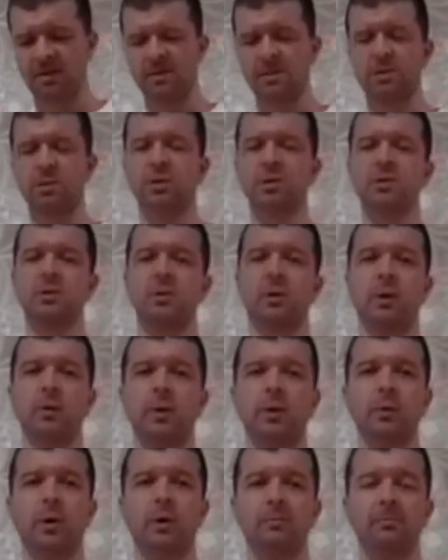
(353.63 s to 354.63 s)
Joshua, we
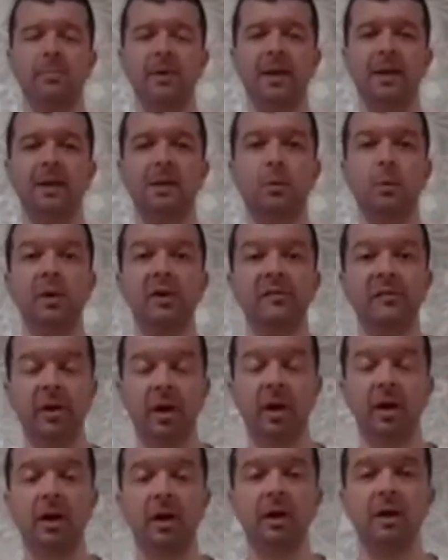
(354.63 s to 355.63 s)
want peace. We've
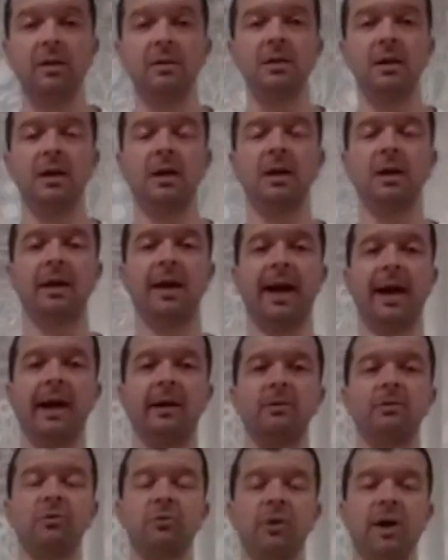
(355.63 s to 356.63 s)
heard
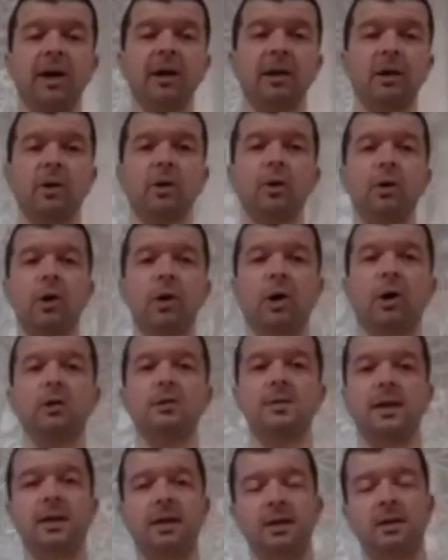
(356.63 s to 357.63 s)
how great your God
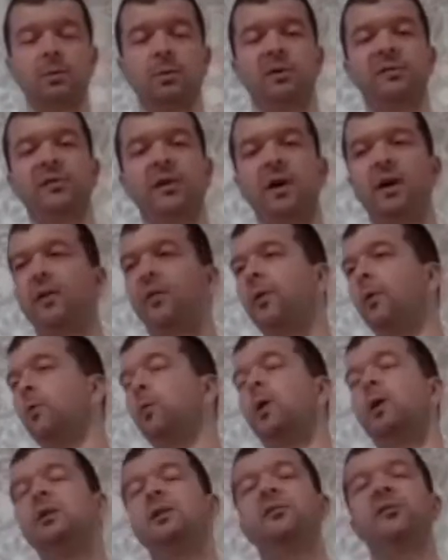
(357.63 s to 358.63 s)
is. We've heard the
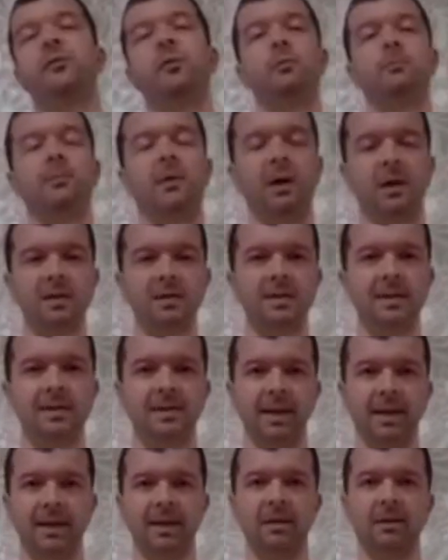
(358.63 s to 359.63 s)
wonderful, mighty
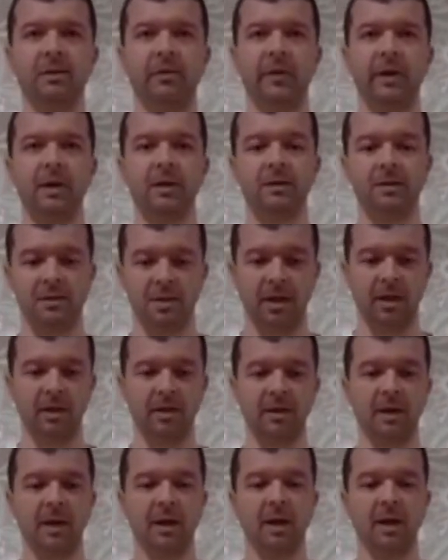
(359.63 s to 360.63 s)
deeds that he's done.